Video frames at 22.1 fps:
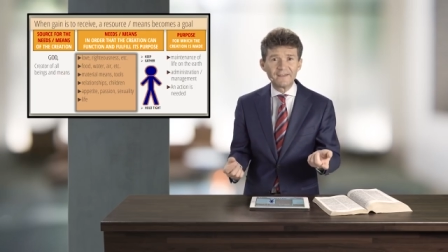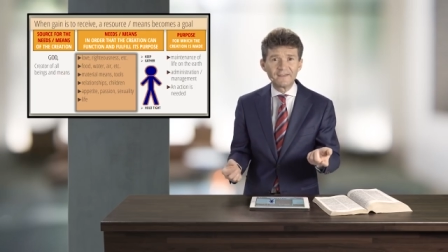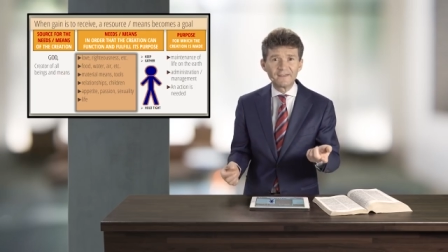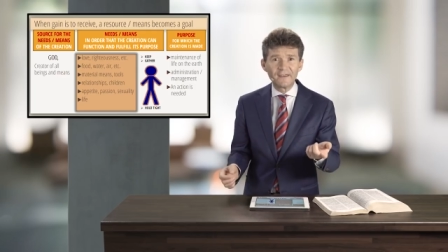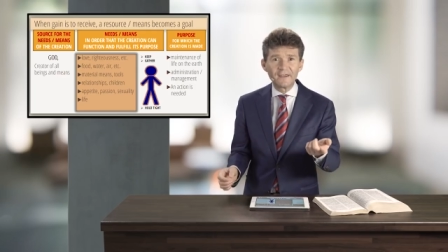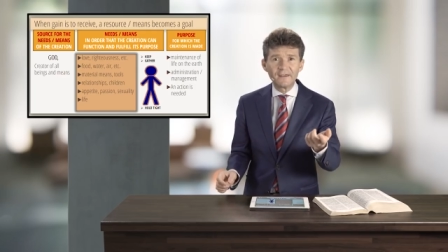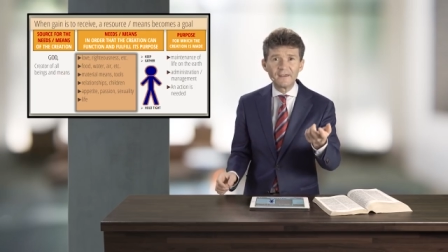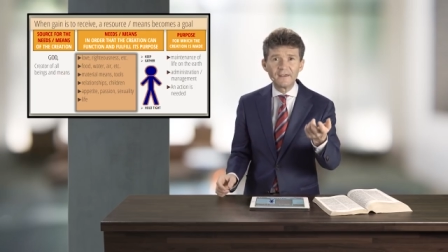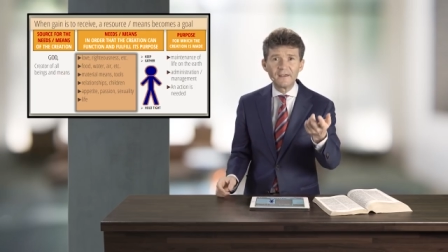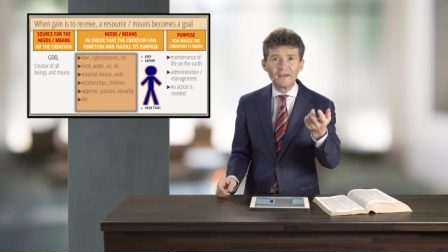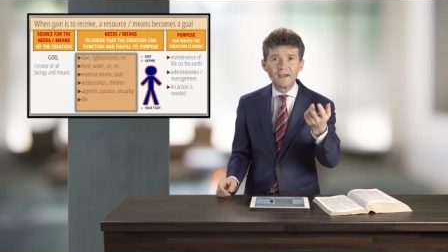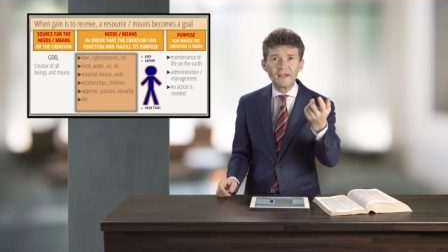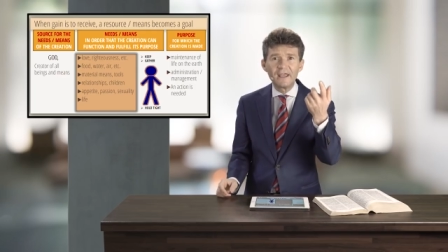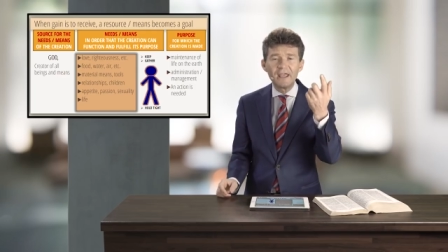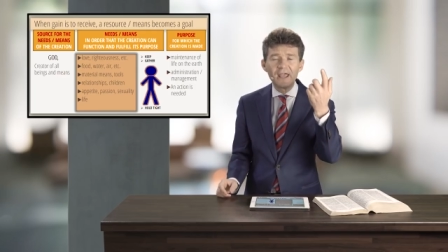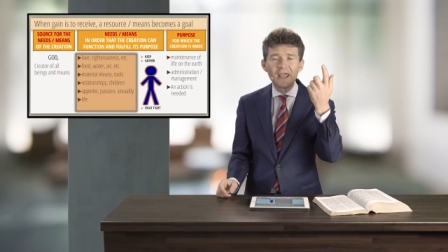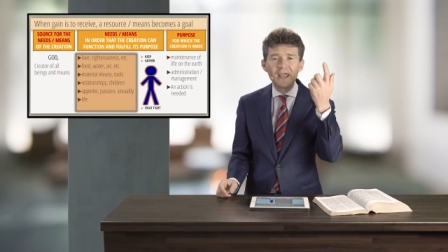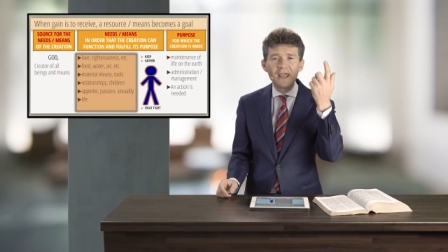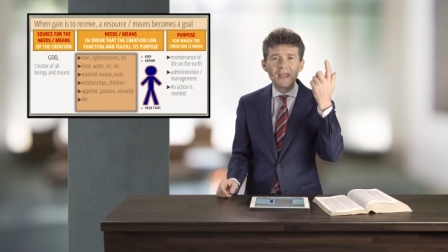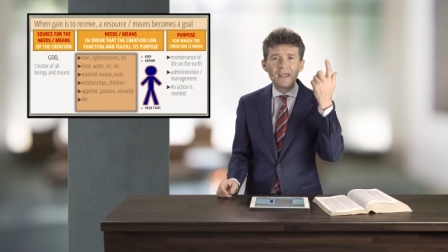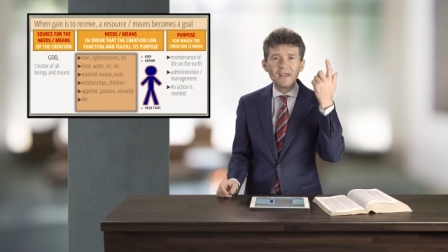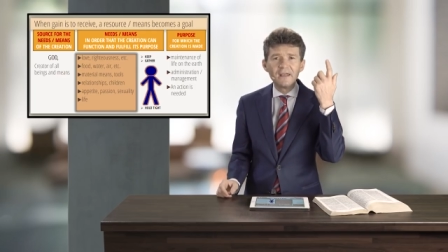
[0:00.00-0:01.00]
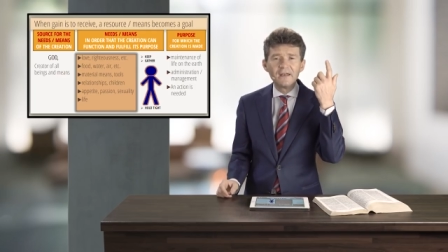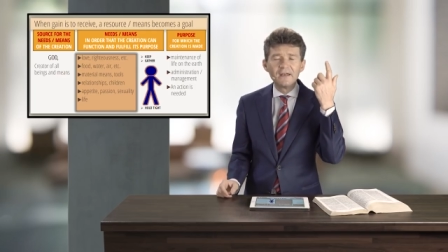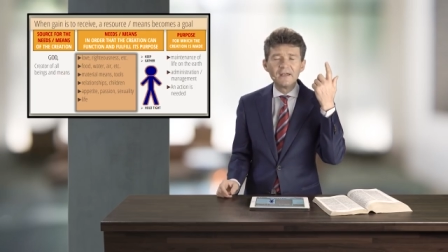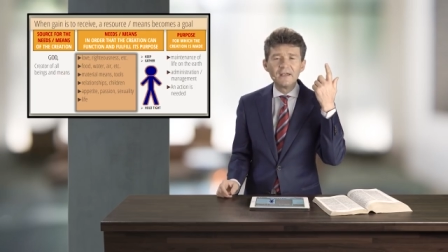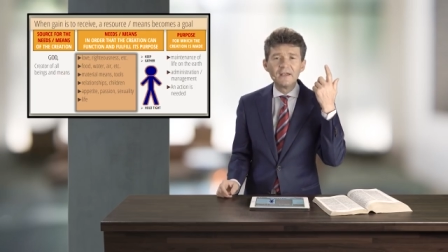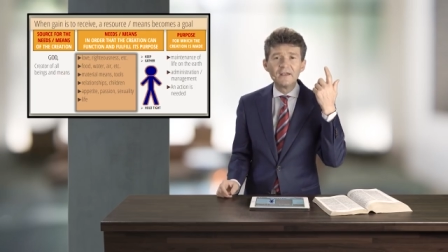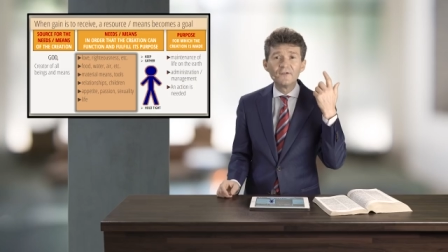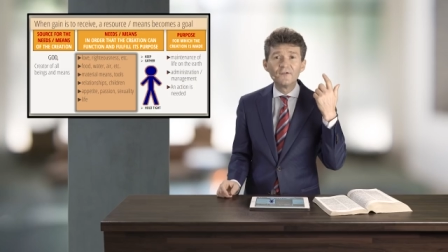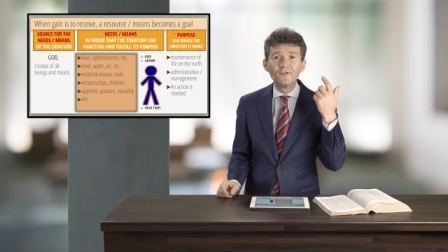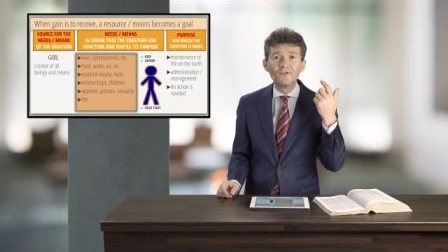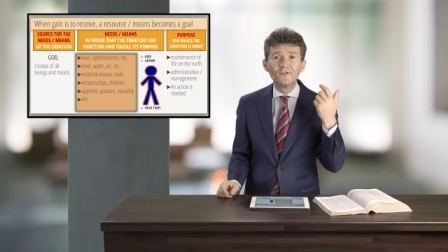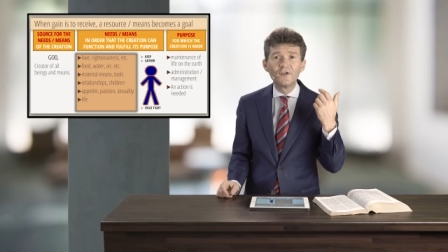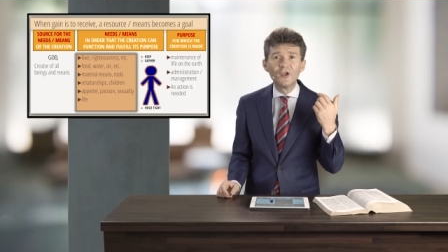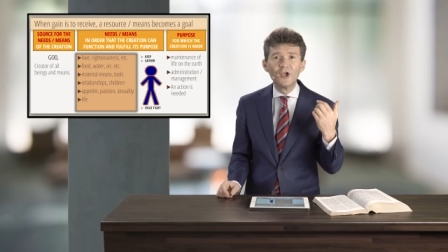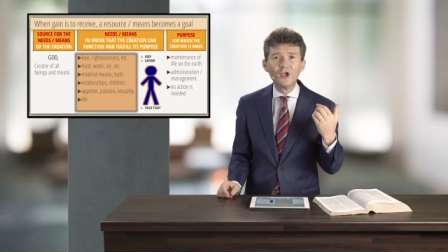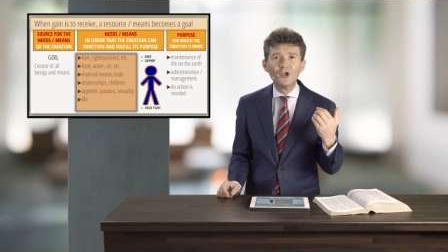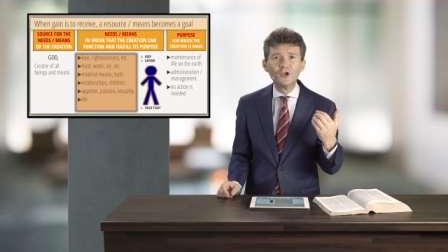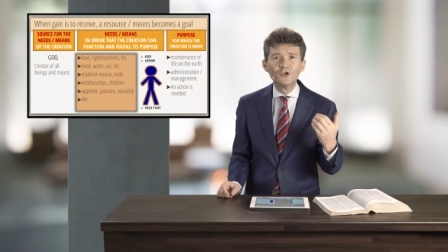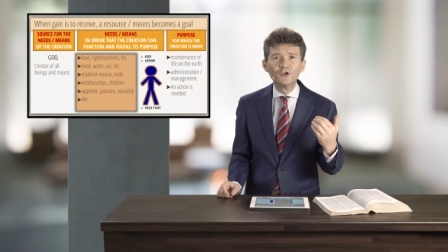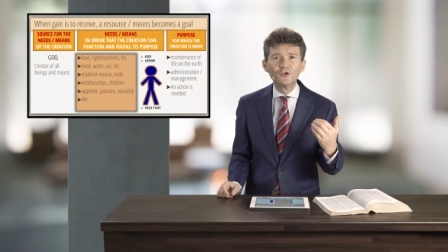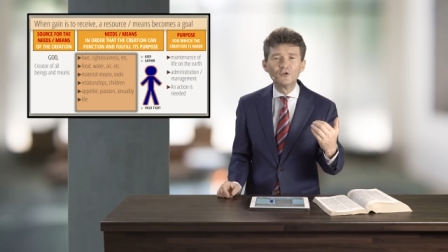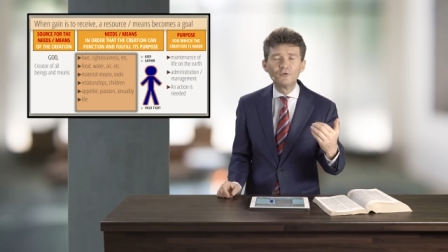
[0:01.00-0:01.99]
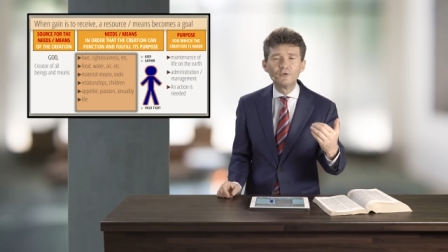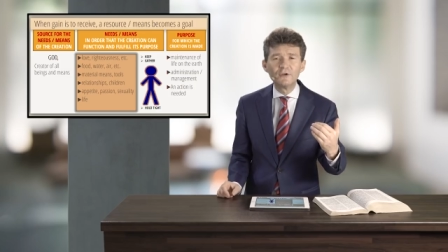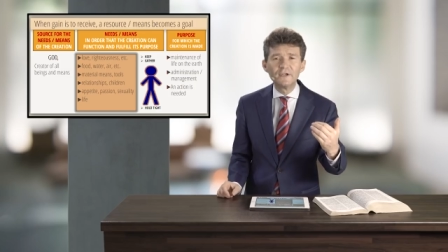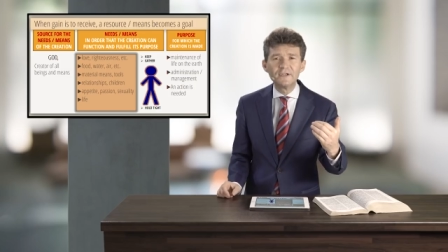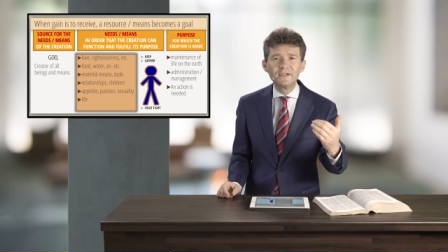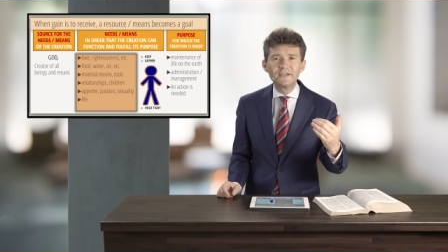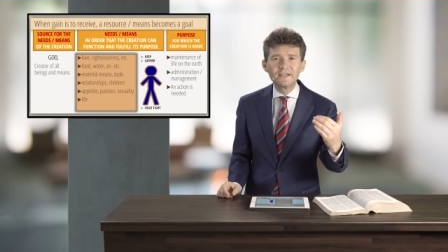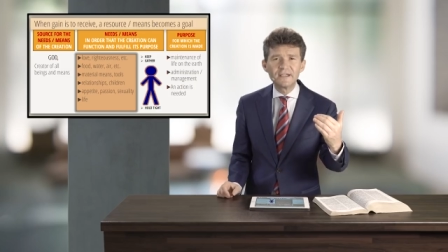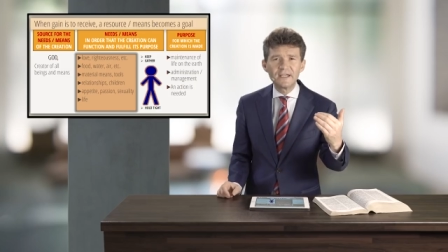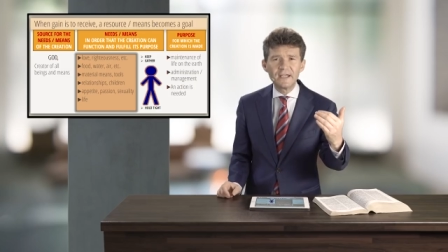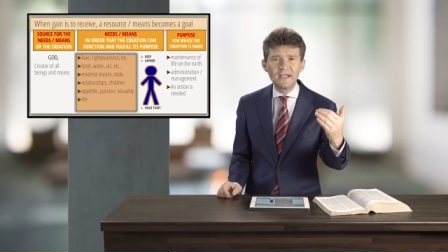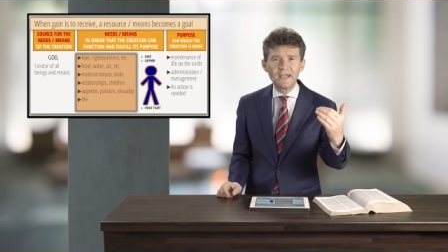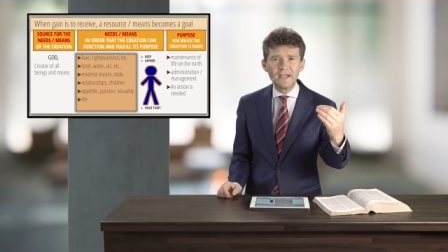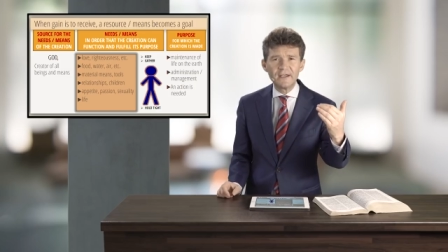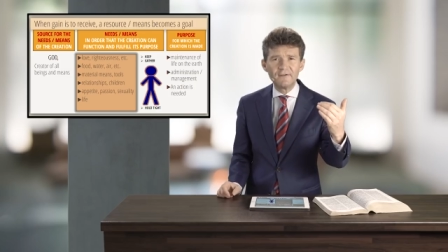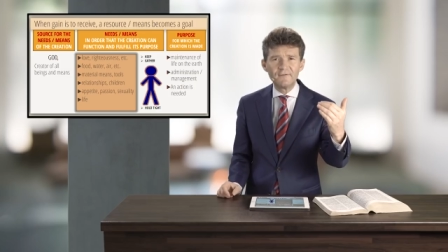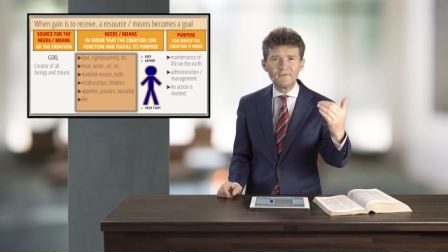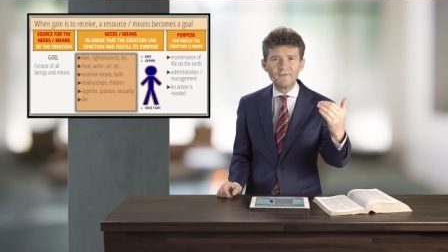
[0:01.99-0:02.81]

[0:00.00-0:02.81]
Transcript: thinking again is to receive.